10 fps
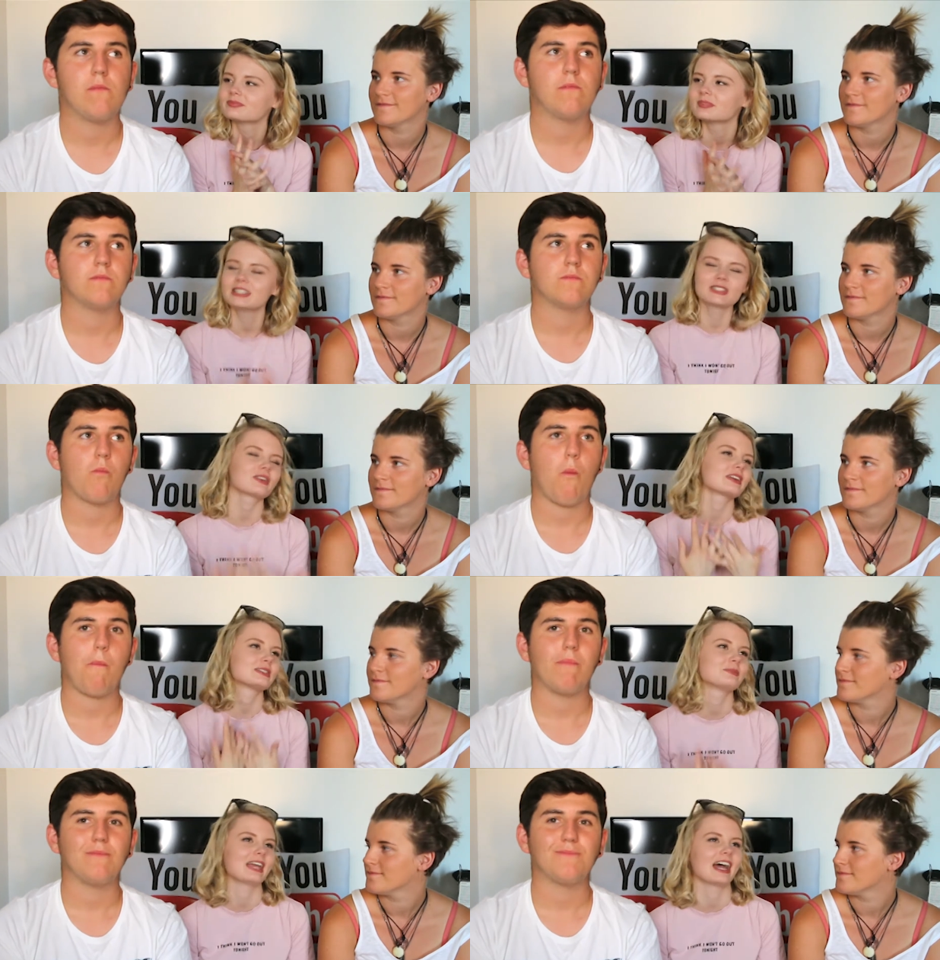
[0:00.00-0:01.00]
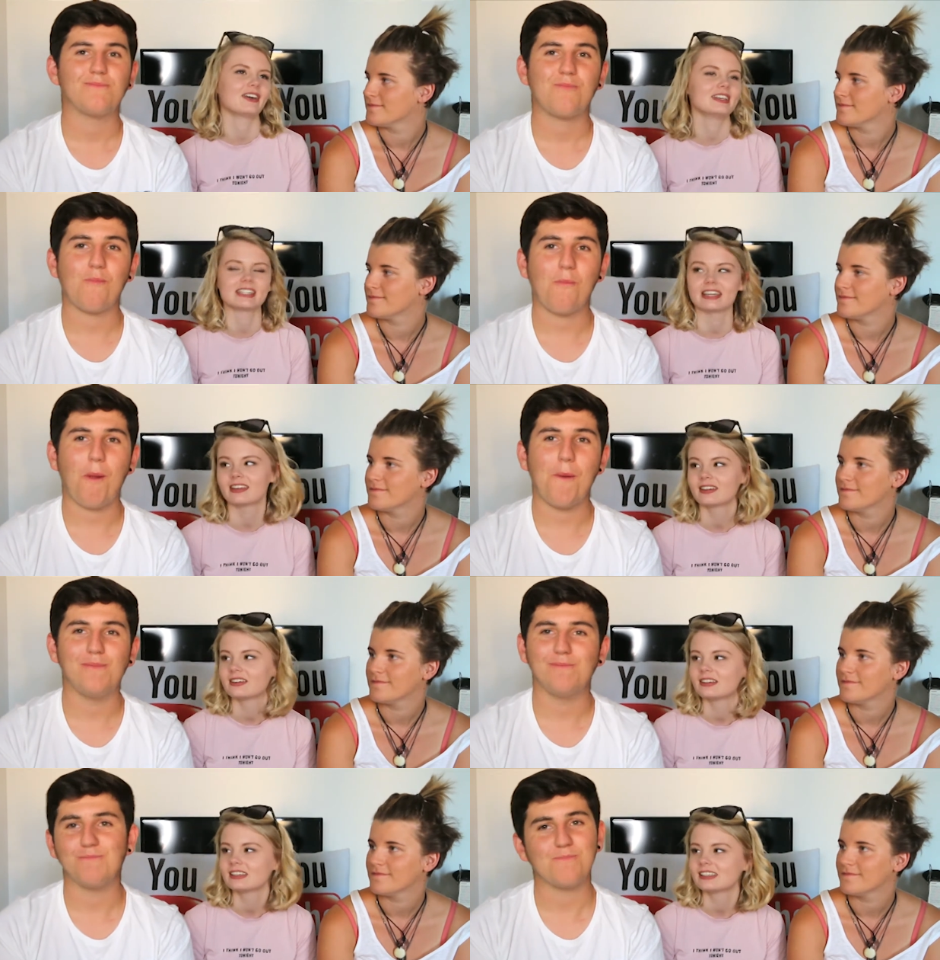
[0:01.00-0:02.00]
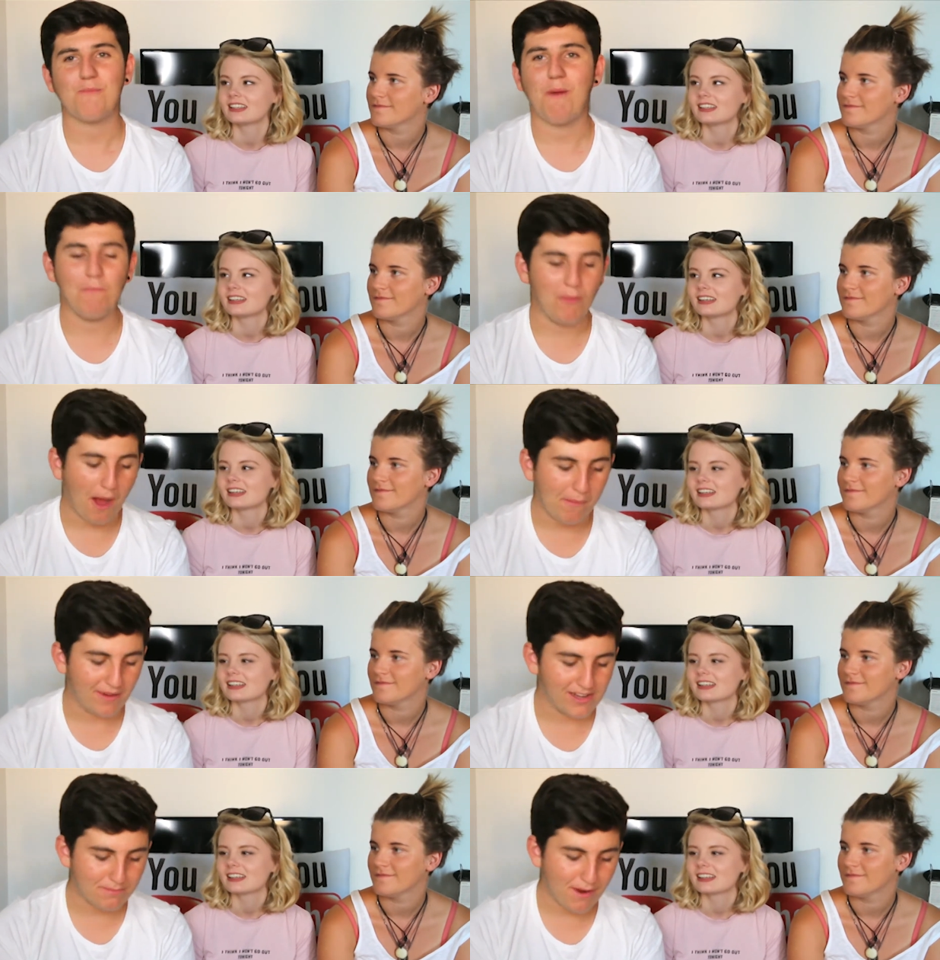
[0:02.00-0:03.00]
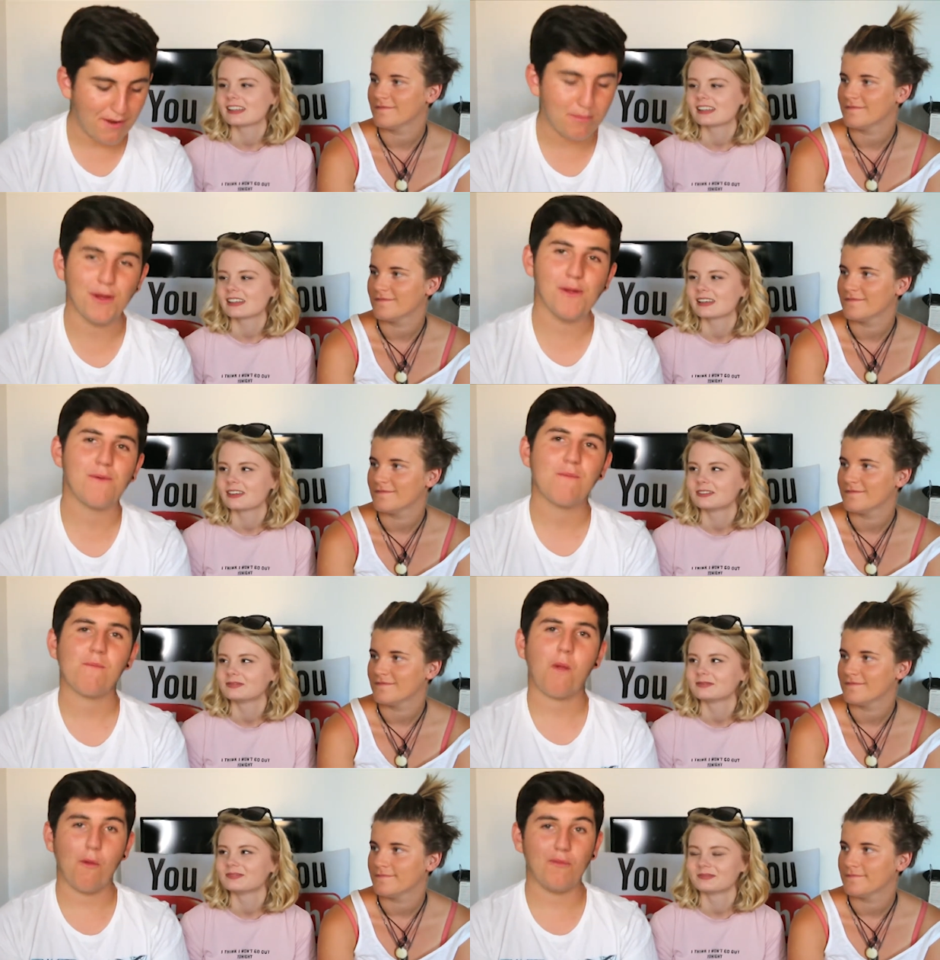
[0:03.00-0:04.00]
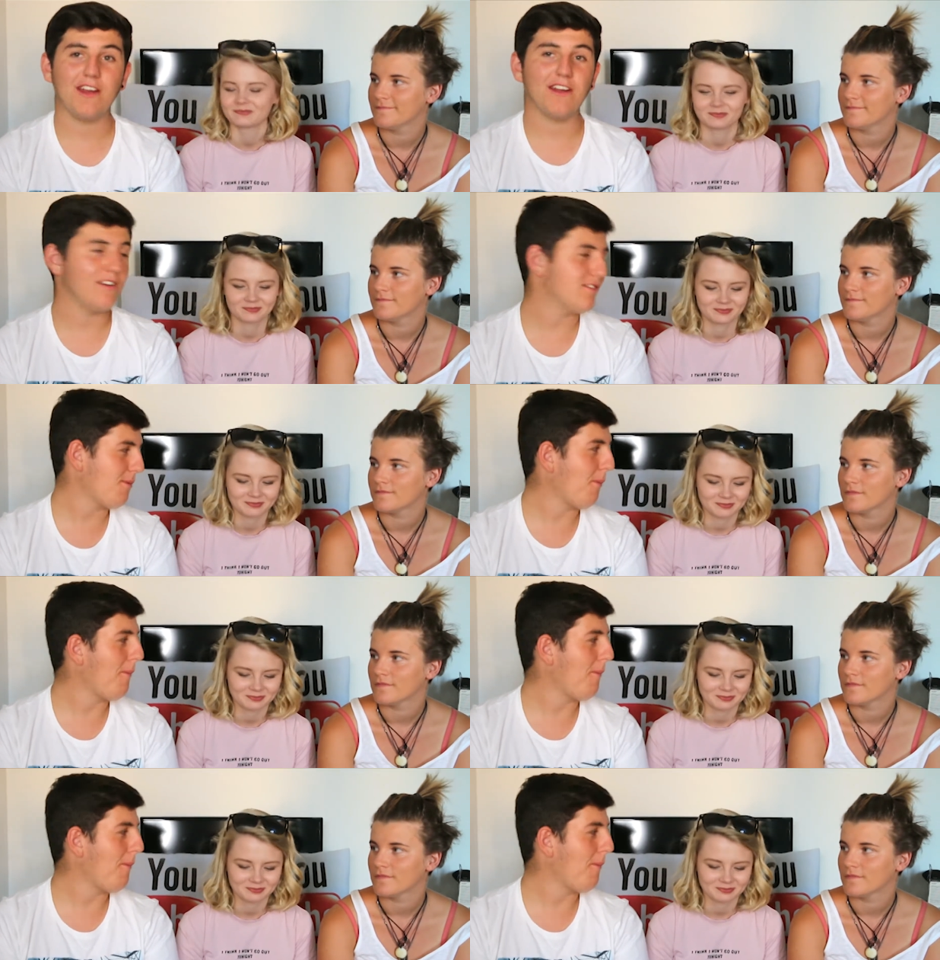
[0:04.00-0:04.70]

Speaker 1: He's not going to spit it out, is he?
Speaker 2: I'm not, I'm white. Berry blue. Really nice.